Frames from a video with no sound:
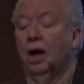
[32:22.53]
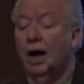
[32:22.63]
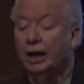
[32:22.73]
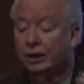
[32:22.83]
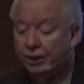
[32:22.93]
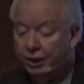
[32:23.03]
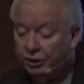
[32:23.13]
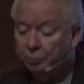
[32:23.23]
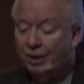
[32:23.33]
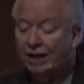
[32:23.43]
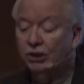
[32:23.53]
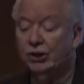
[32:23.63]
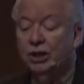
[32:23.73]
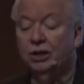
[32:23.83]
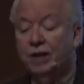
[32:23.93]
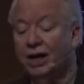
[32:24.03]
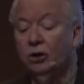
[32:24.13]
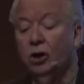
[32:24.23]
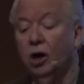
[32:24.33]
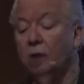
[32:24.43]
I can dispatch the
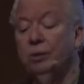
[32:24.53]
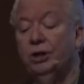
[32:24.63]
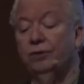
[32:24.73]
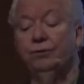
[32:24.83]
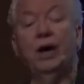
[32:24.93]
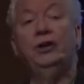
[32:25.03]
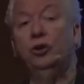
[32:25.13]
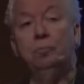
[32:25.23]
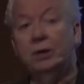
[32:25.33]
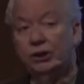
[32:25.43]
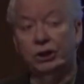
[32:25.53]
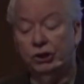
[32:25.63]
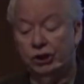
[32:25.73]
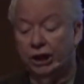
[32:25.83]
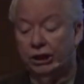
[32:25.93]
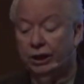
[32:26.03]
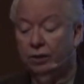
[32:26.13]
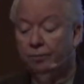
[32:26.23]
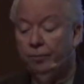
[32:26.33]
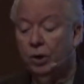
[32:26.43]
entire army to find your missing jelly
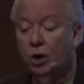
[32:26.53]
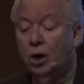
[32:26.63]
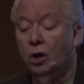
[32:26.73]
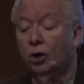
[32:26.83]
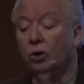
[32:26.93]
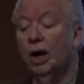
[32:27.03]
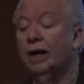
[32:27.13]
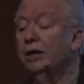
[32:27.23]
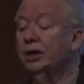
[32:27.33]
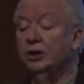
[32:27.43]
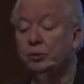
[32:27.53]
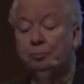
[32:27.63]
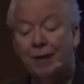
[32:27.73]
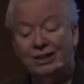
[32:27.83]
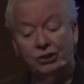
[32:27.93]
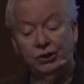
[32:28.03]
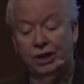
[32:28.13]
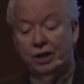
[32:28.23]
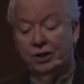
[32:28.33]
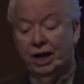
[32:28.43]
or I can dispense
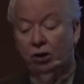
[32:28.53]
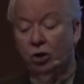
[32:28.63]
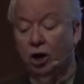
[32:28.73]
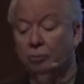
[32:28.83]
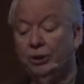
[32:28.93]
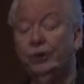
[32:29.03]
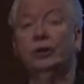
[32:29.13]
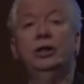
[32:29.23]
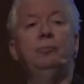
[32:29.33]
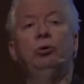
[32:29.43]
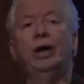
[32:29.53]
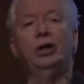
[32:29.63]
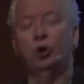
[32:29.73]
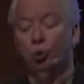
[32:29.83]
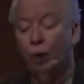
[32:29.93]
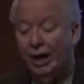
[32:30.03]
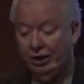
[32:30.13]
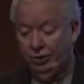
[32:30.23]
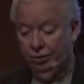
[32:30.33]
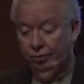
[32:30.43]
the entire army to liberate
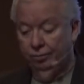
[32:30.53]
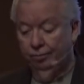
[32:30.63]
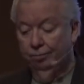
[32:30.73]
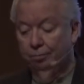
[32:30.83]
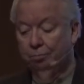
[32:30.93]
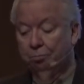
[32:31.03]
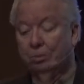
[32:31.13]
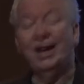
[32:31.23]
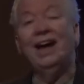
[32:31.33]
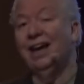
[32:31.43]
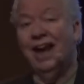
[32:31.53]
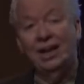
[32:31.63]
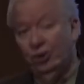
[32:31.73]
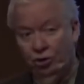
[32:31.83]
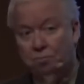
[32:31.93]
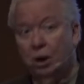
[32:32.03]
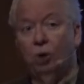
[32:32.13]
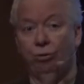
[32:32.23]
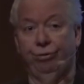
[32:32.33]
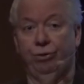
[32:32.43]
Kuwait. But I can't do
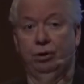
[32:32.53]
both.